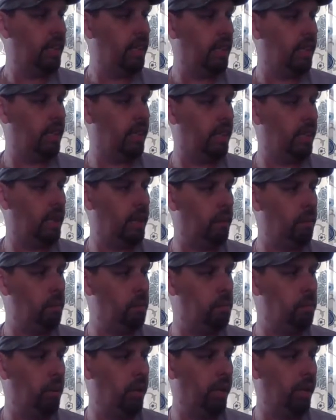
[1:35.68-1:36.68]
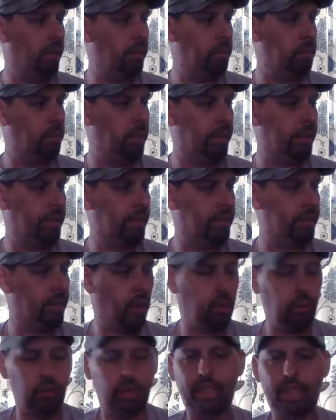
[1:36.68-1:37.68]
but
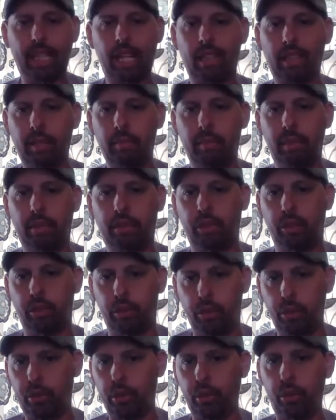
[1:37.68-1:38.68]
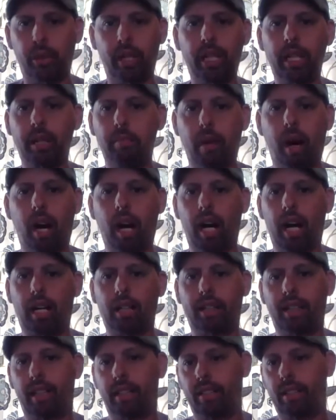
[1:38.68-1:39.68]
don't let that limit you. You do any
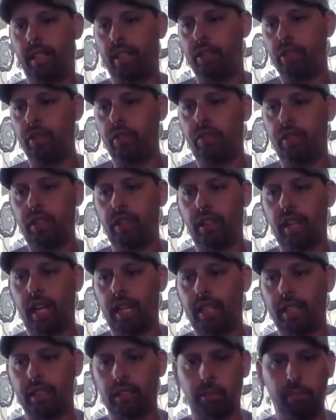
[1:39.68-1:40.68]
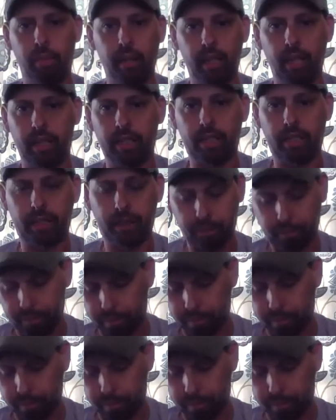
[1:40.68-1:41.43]
mod that you feel like is best